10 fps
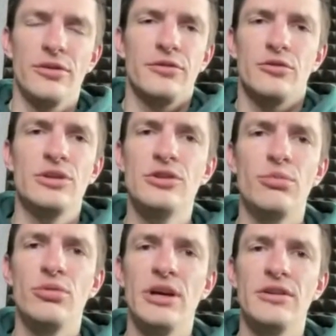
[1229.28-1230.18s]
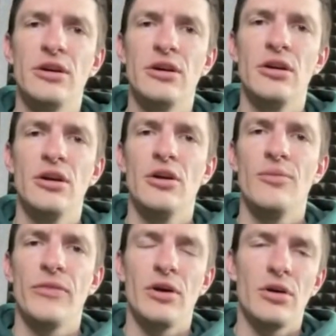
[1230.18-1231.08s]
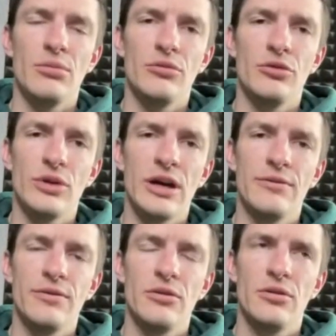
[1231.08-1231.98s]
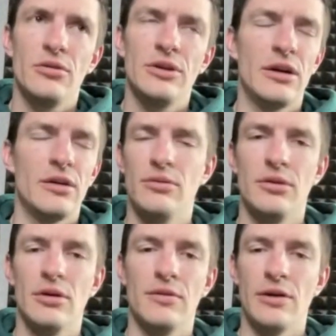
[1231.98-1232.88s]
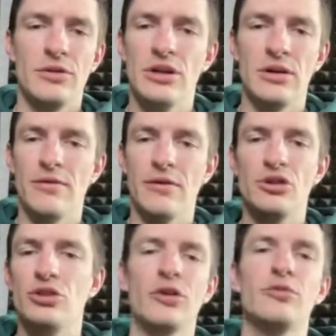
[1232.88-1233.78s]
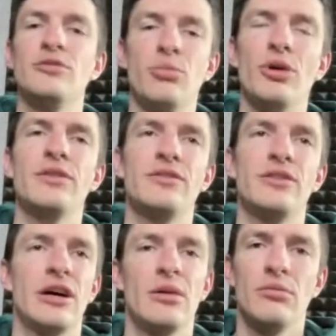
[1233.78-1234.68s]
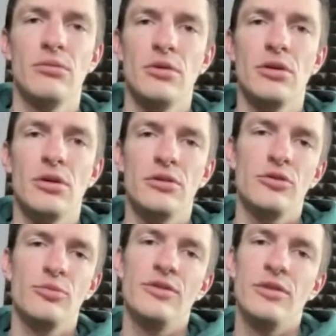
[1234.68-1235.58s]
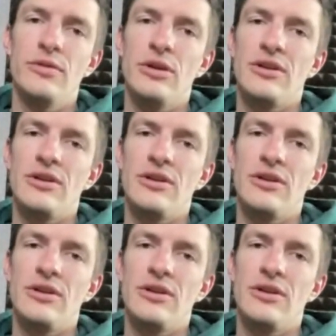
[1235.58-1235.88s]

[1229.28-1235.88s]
street operator, to have a very short response time to specific